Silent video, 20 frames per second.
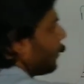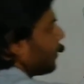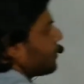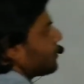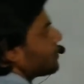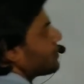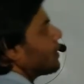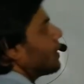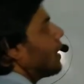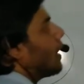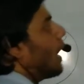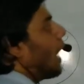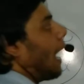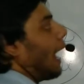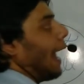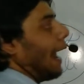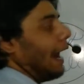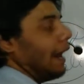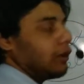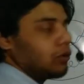this
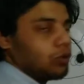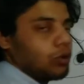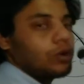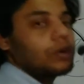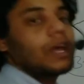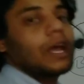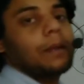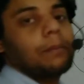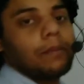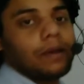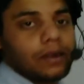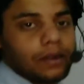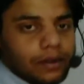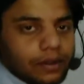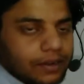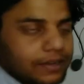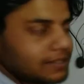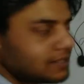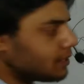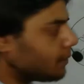
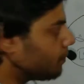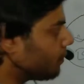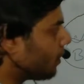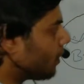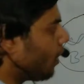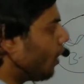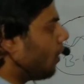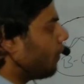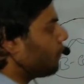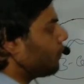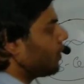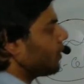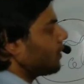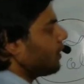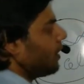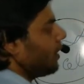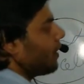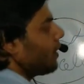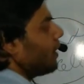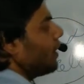heterodimer receptor. After
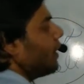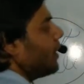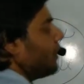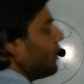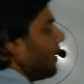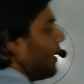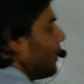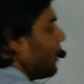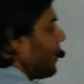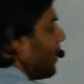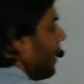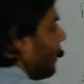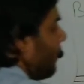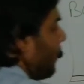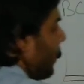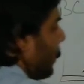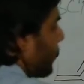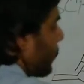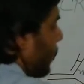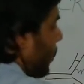that, then they
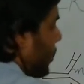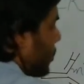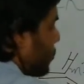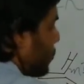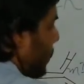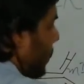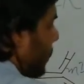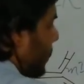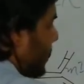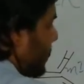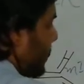will transfer the